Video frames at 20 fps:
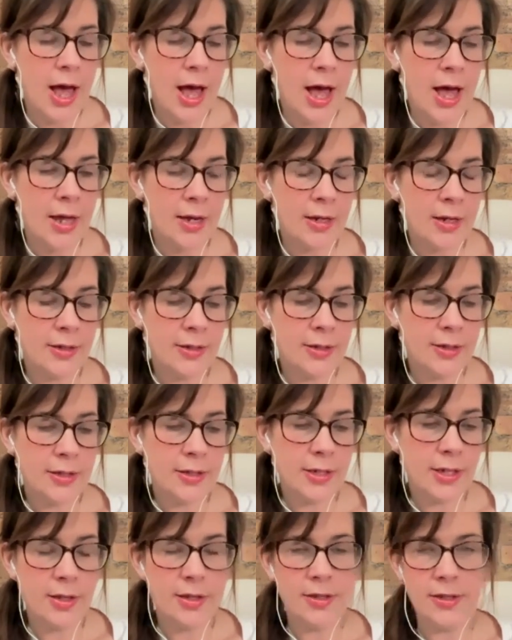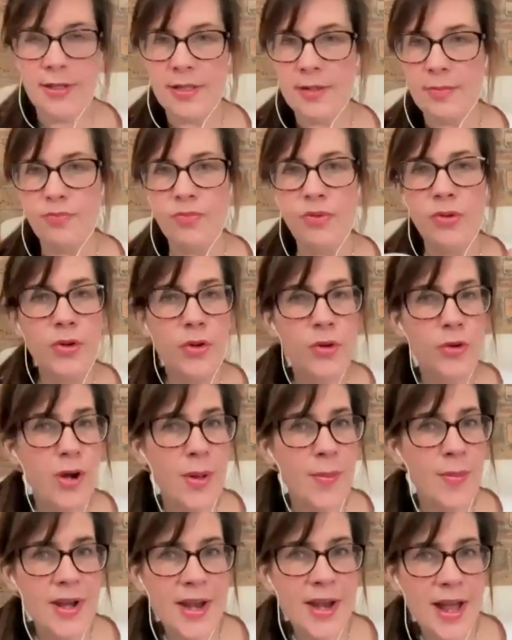and there's the
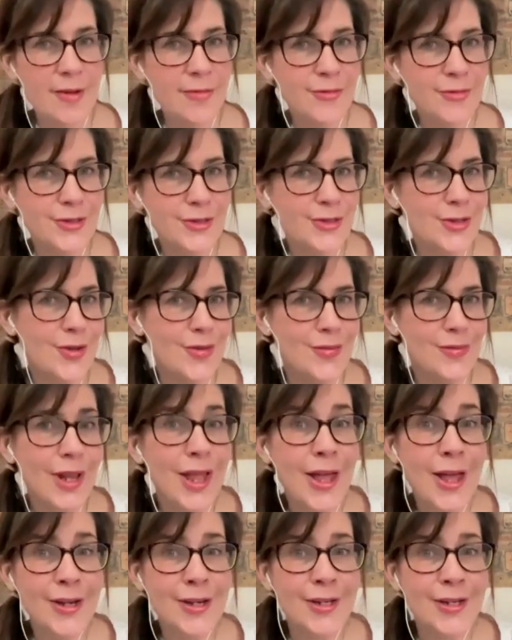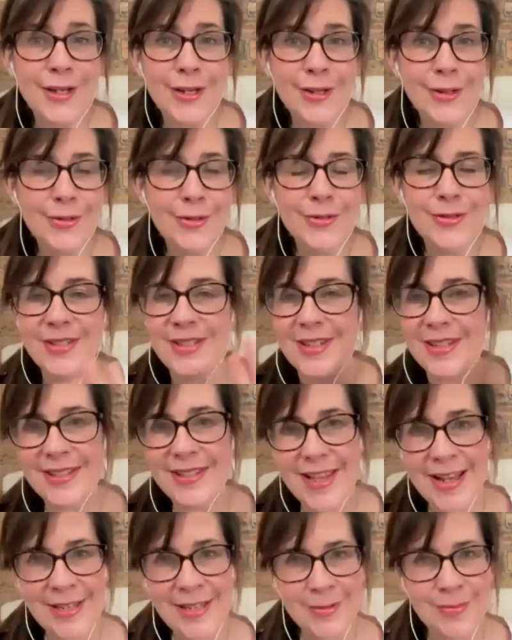program that I have to sort of learn and use to
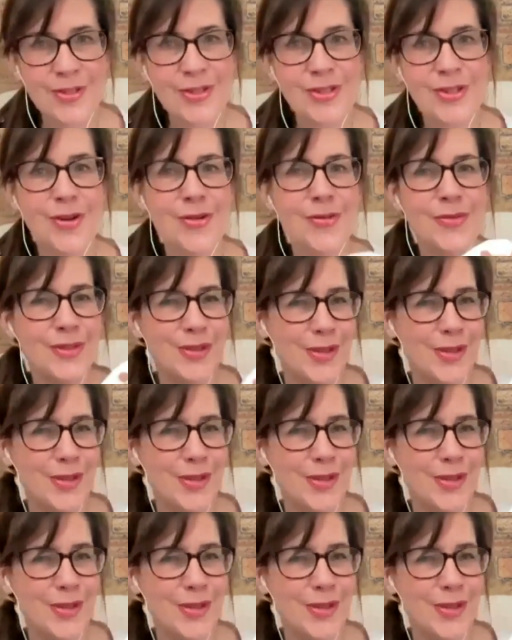send him stuff.